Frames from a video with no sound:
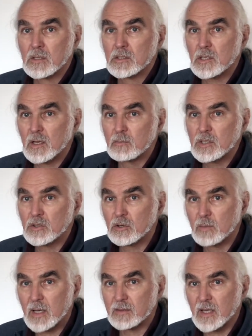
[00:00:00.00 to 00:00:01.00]
So let me talk
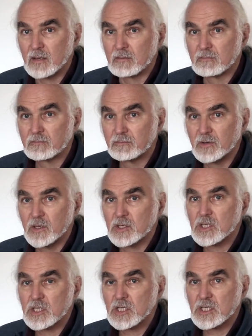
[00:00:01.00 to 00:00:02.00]
about that
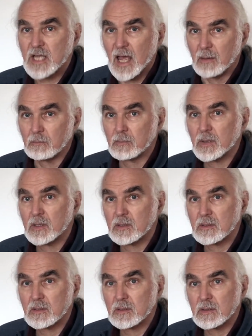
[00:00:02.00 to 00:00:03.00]
first step,
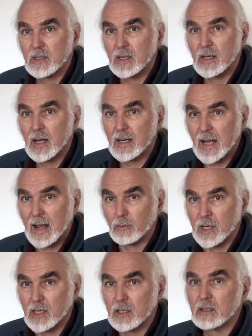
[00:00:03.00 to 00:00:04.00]

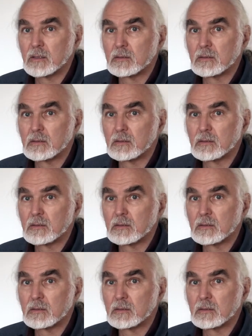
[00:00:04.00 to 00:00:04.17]
allowing.